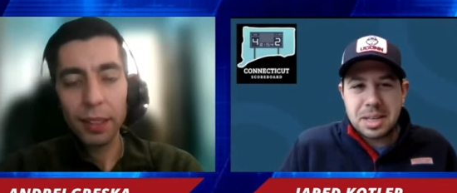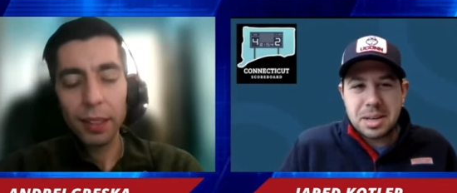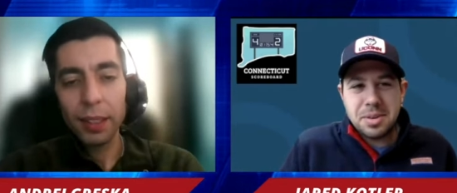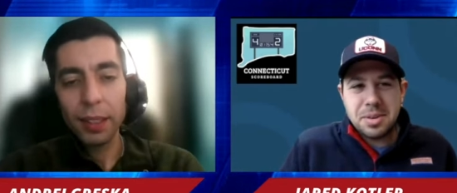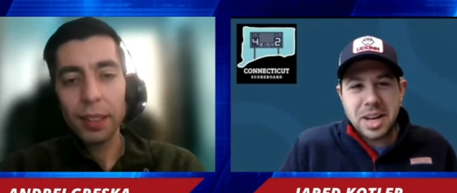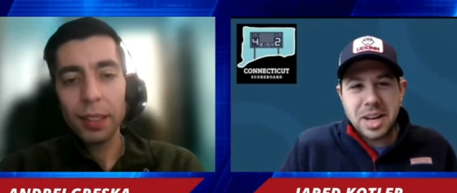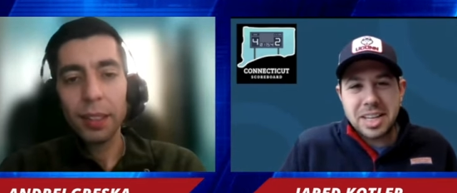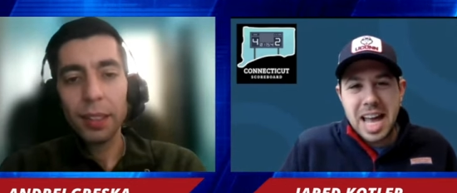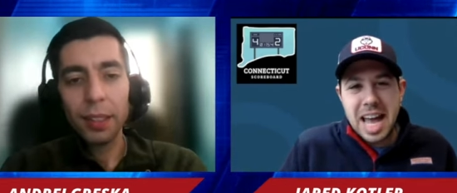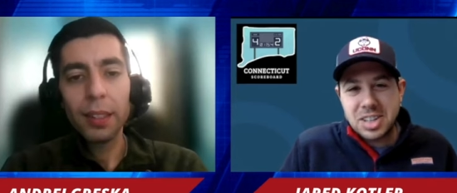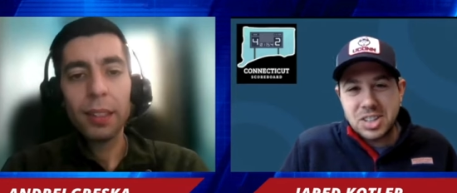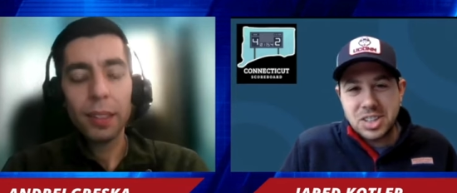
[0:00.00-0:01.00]
Speaker 1: come in ranked
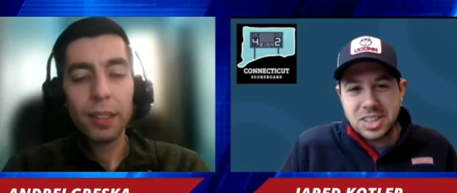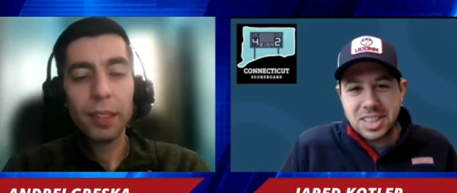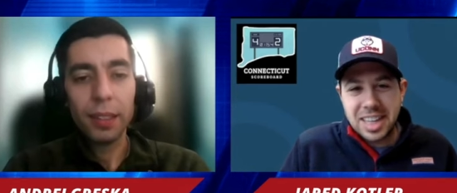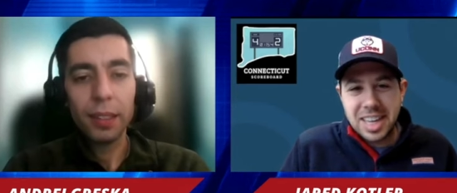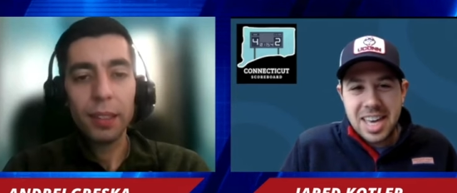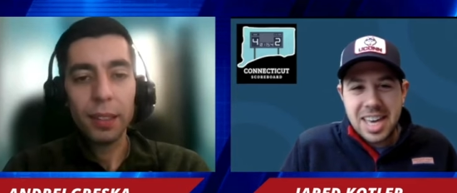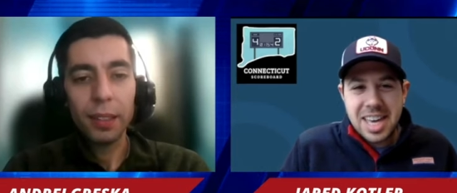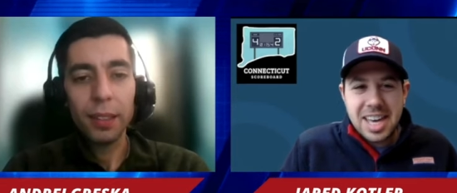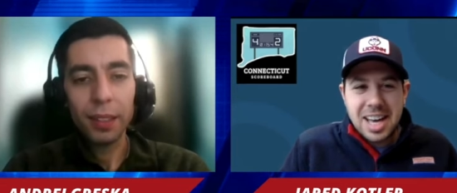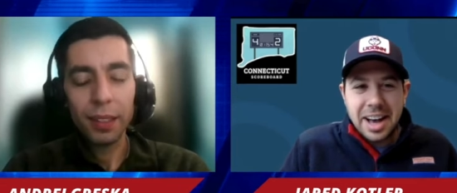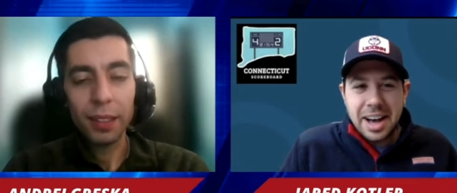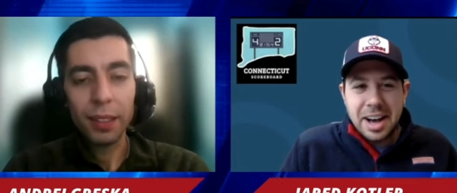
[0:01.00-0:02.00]
nationally.
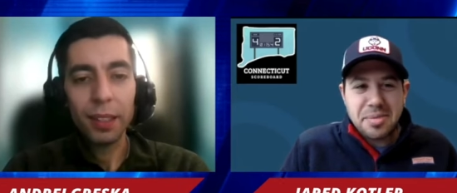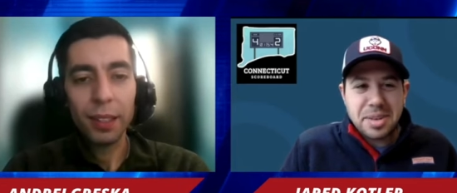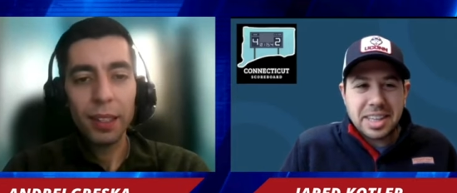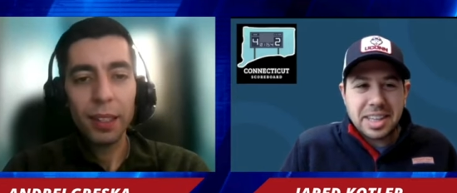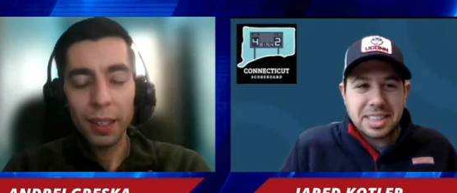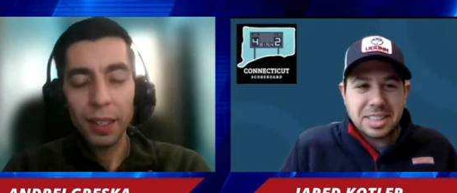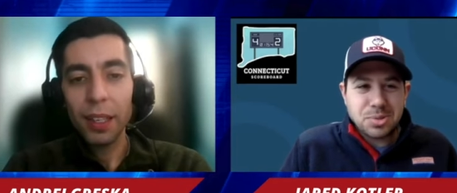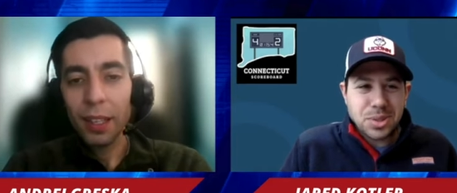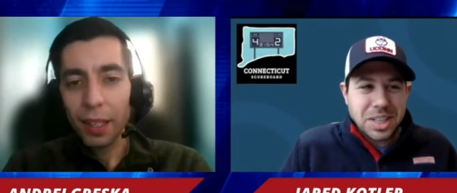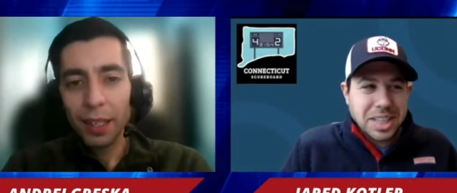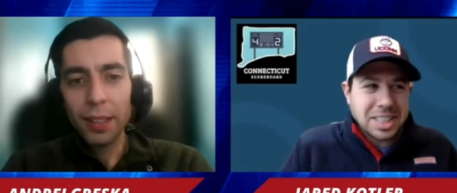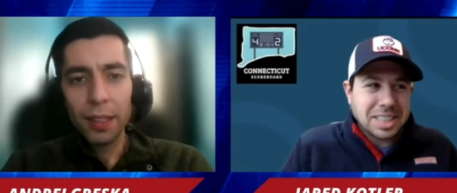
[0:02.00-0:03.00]
Um, I think it's a
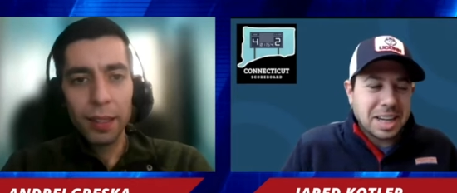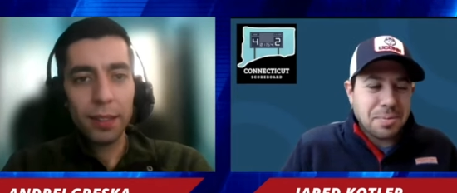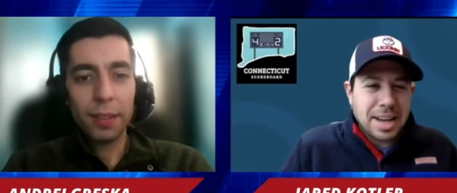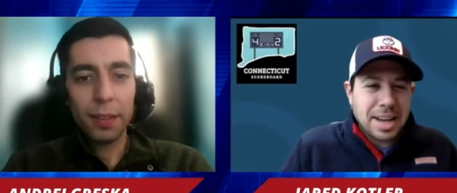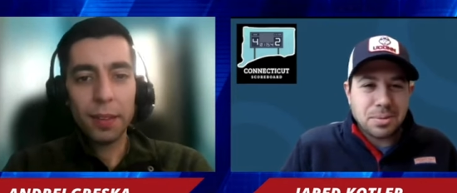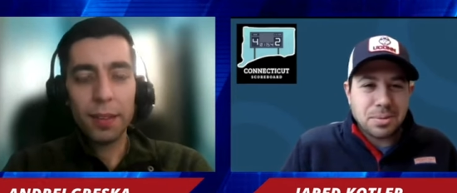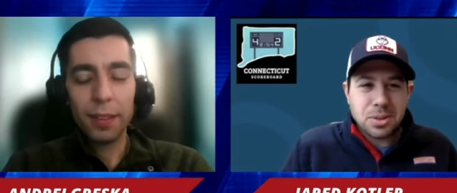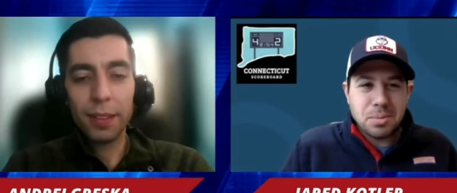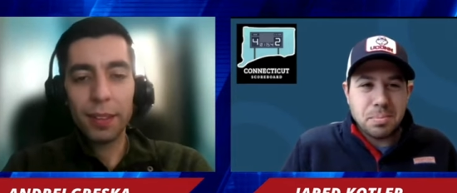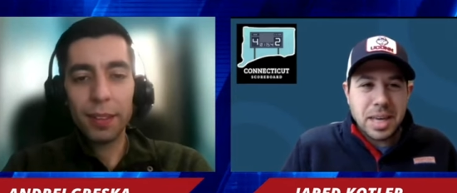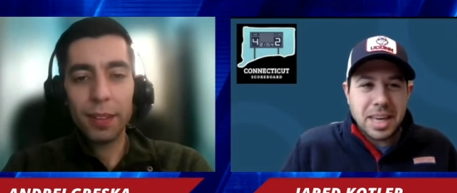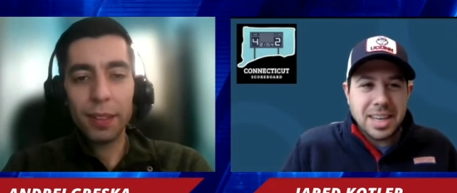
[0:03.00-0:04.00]
really exciting matchup for the
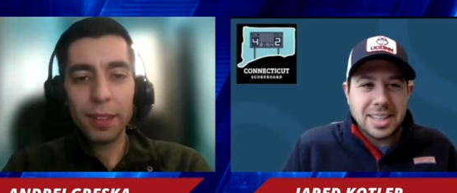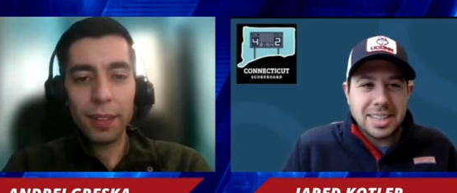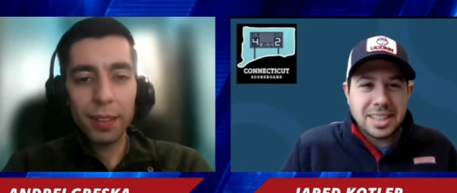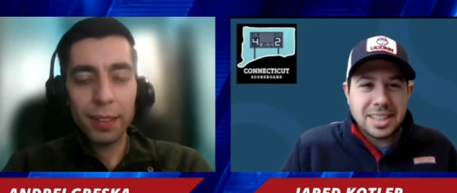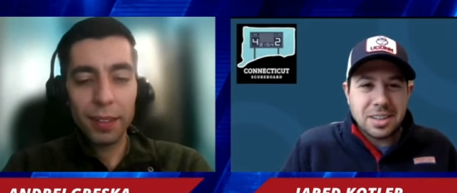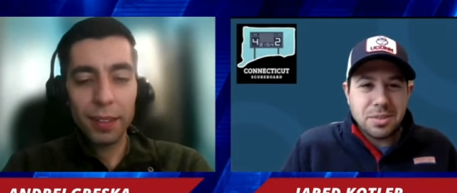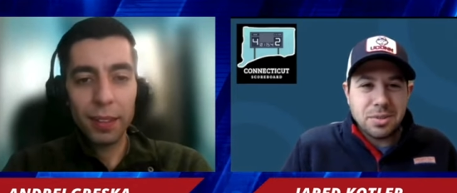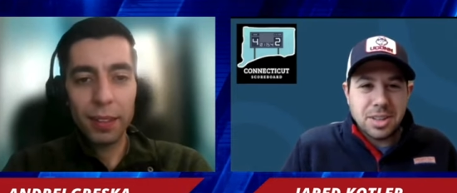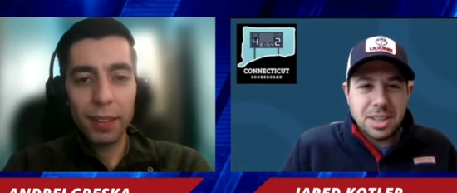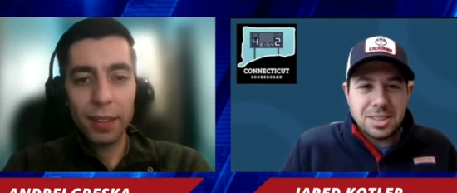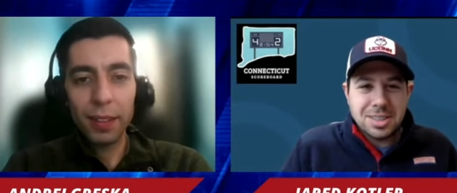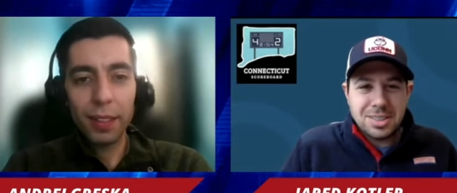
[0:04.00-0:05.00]
Big East and for
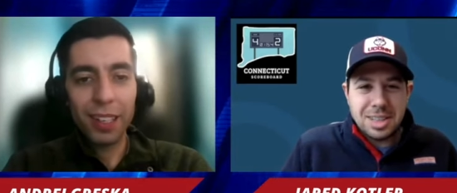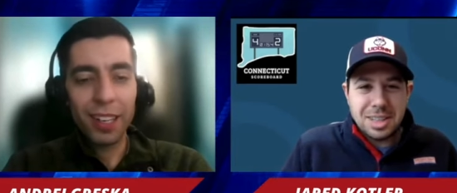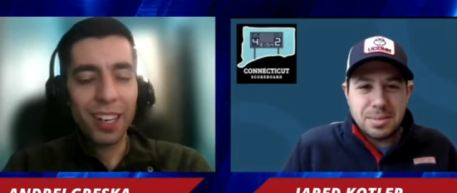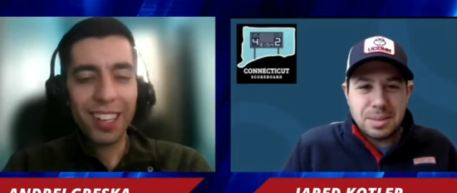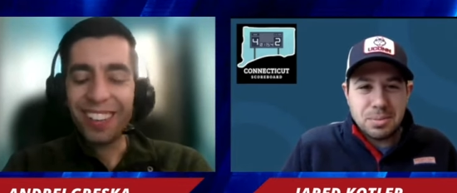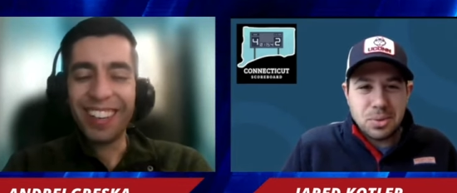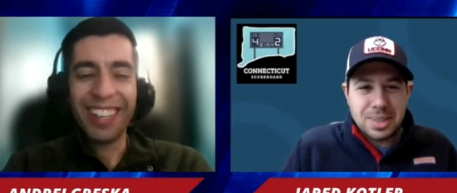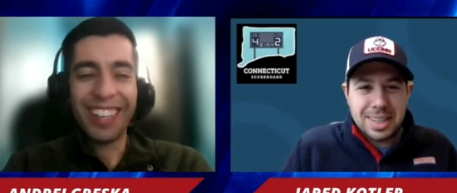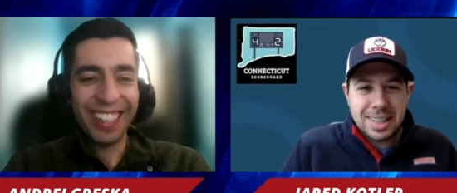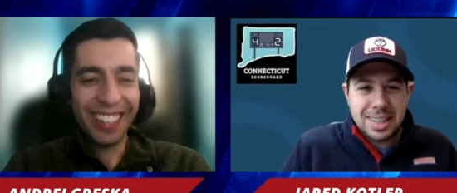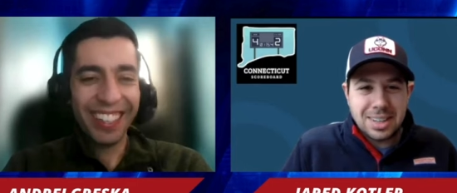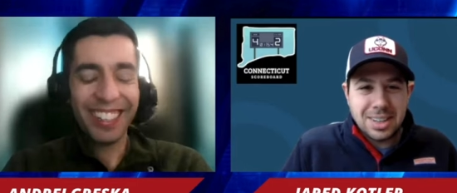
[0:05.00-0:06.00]
these two teams oh, in yeah.
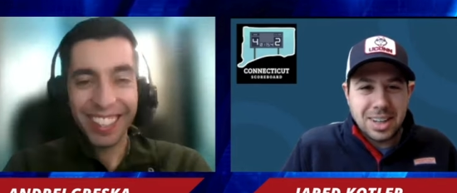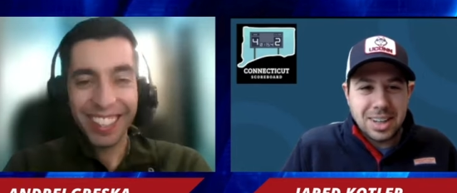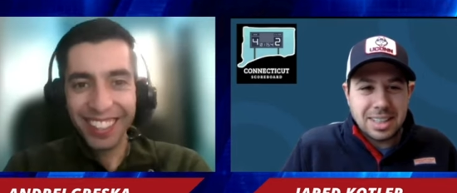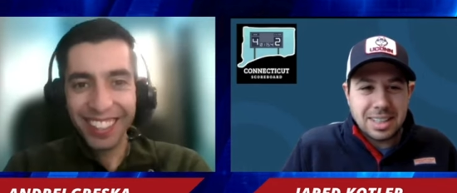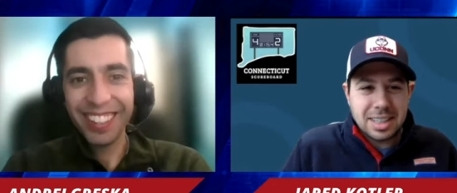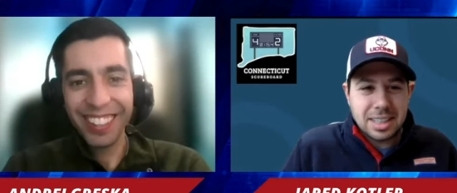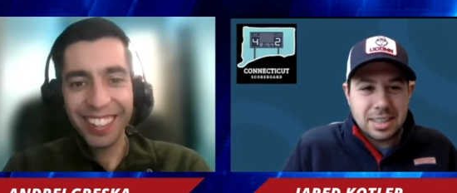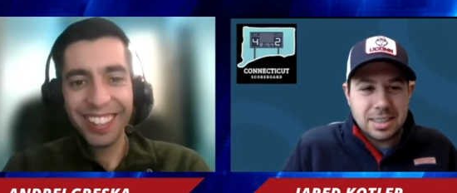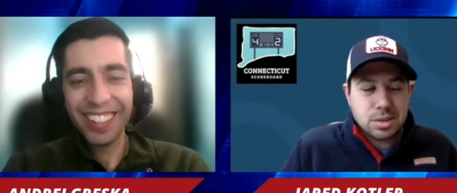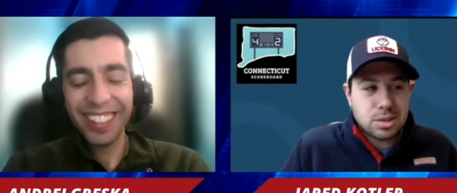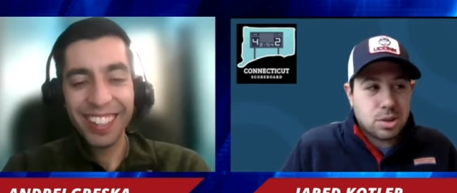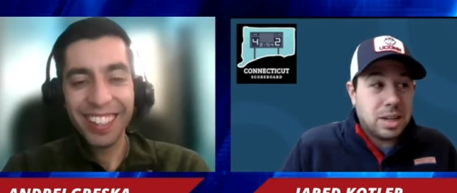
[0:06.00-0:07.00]
particular. And
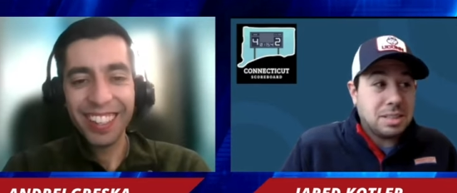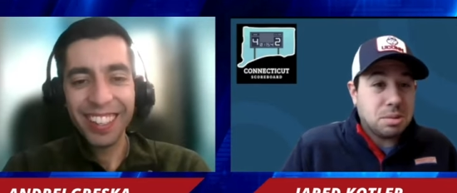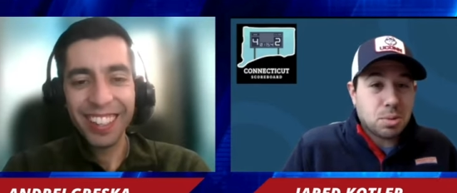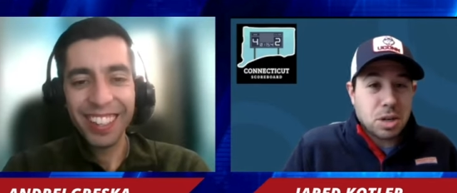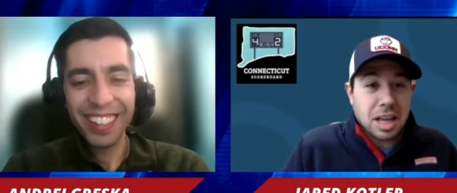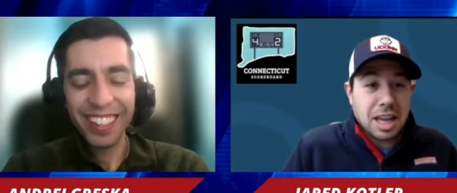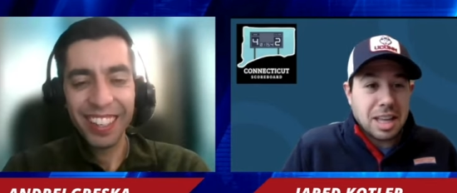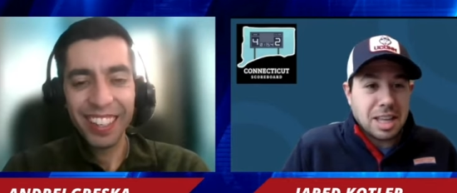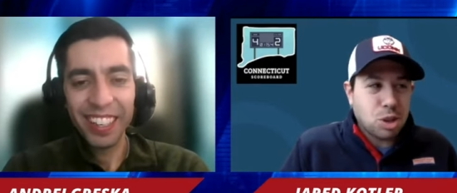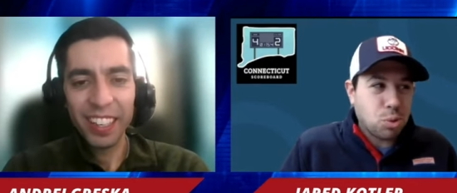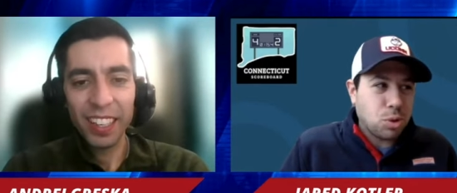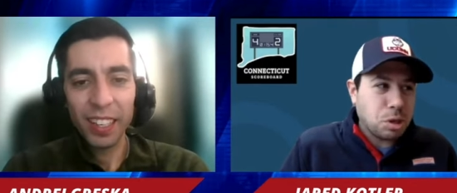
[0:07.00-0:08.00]
it's crazy. We're going to get
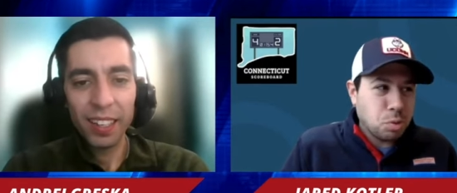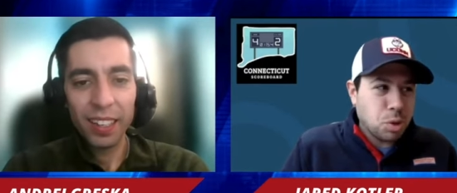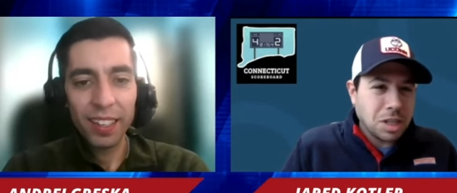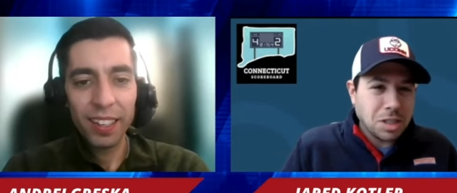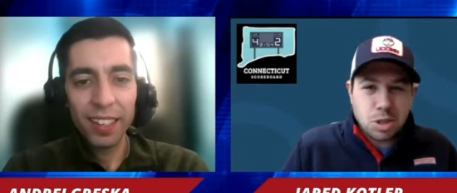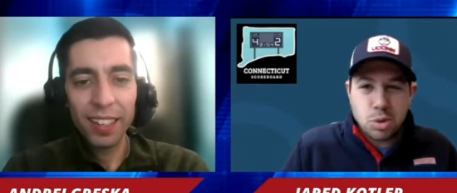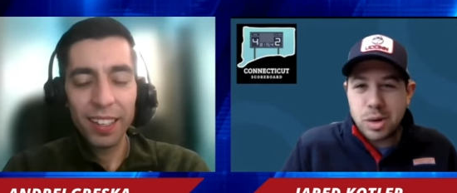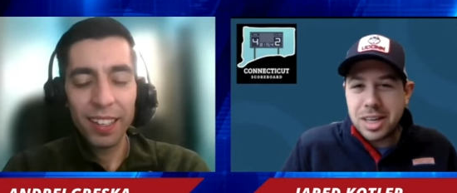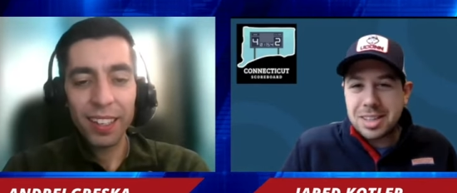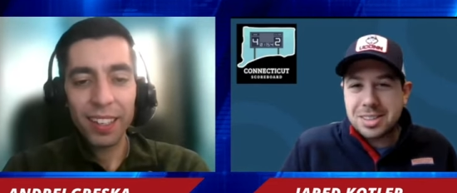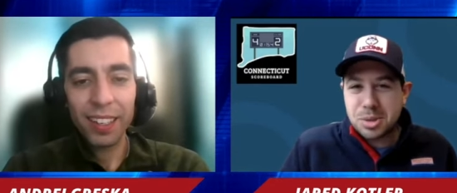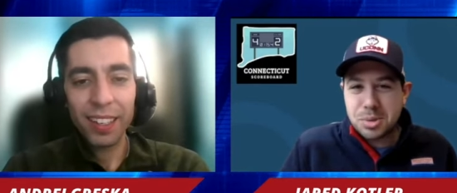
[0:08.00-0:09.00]
another one in what, two
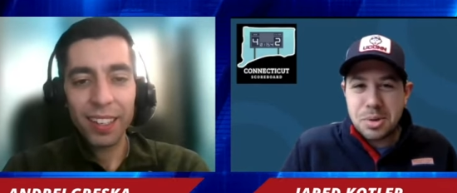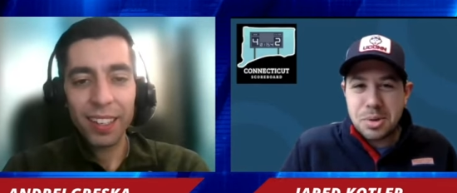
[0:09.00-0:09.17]
weeks, three